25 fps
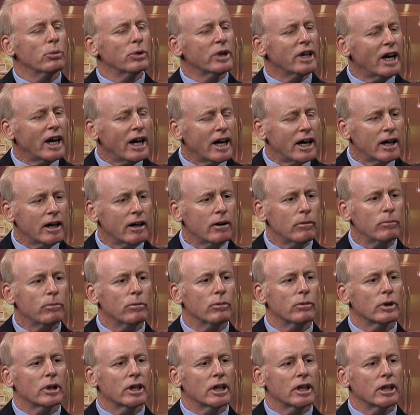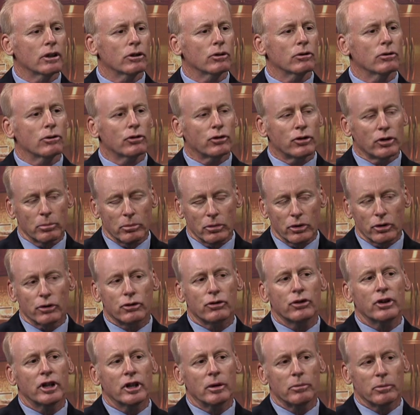we have, again, similar
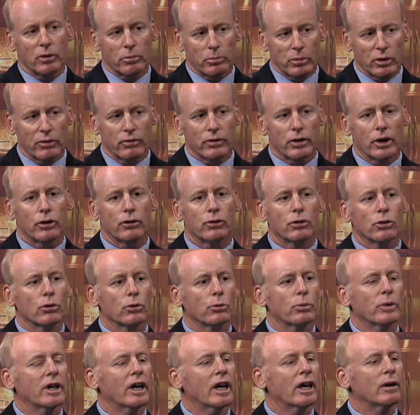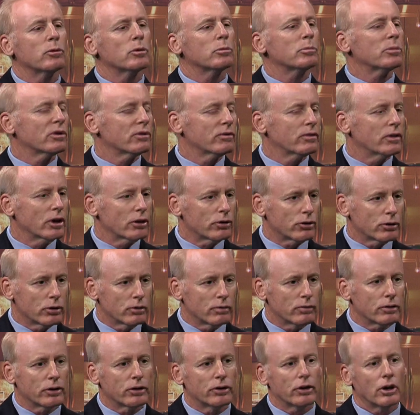team of professionals. We have a professional
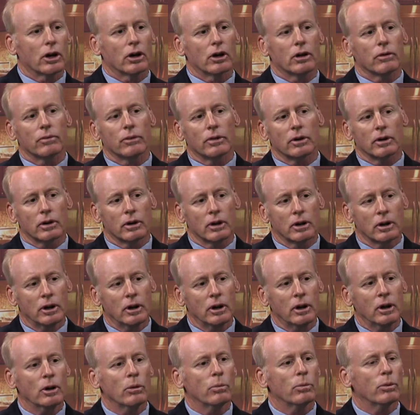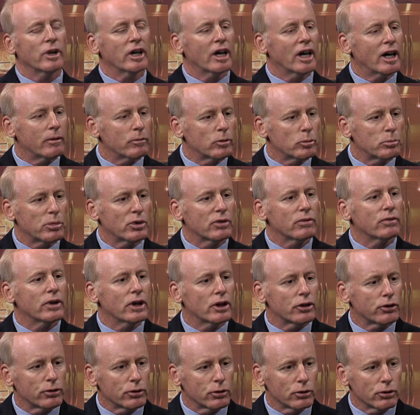photographer. We have a
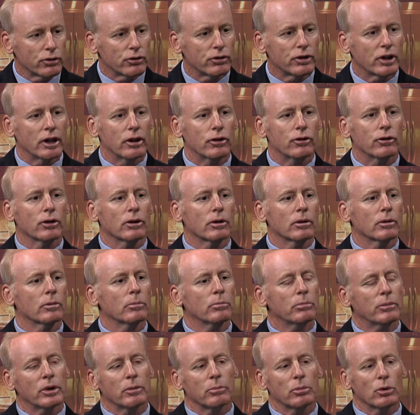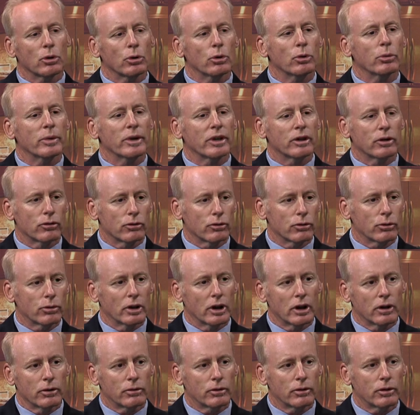professional stager, people who we can
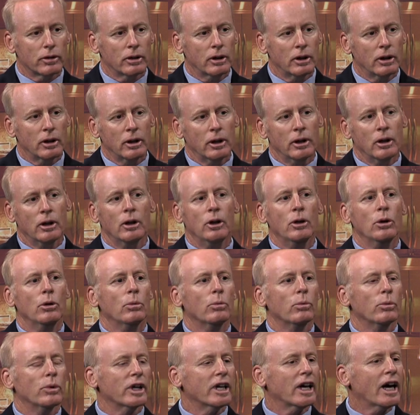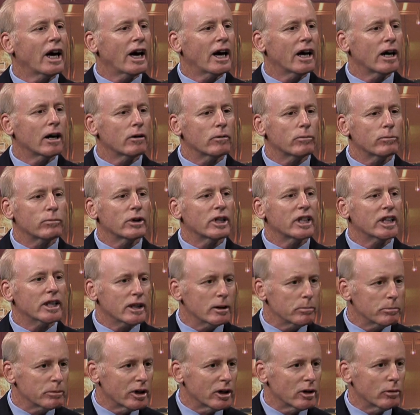trust. We have
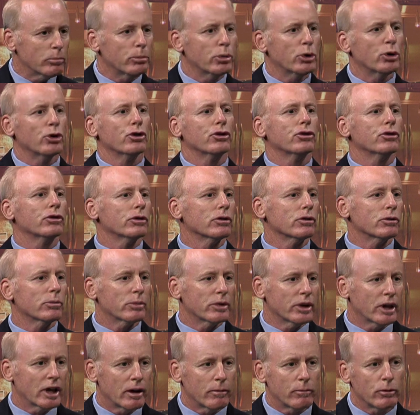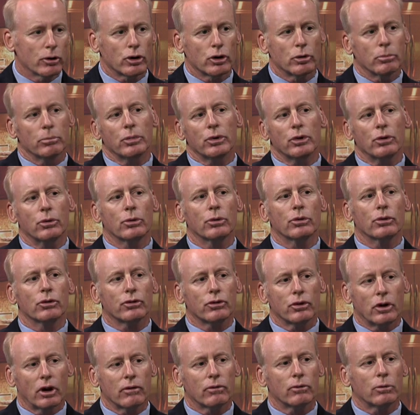email pushes, and we have the computer
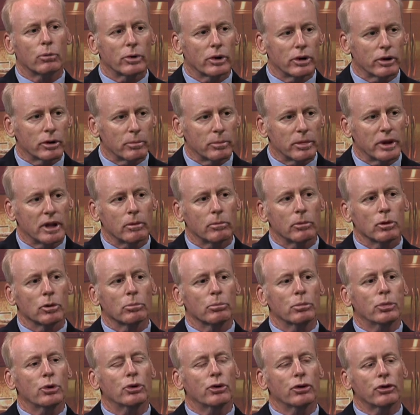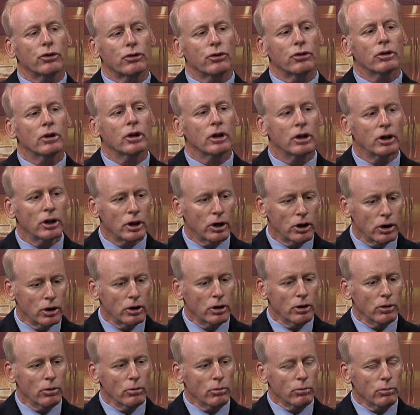software to be able to push
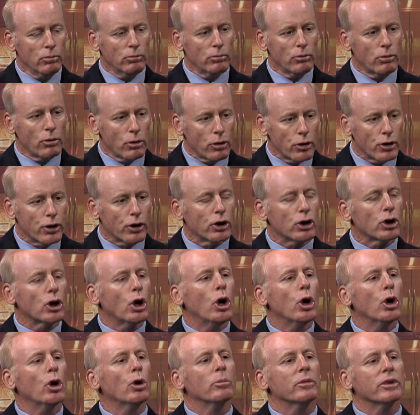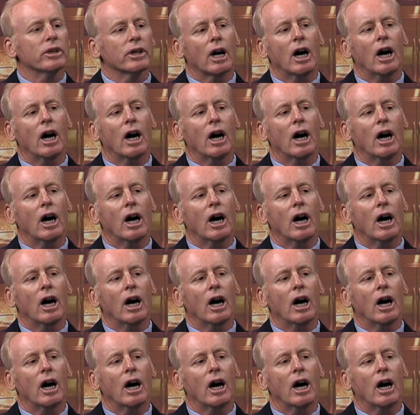their home in the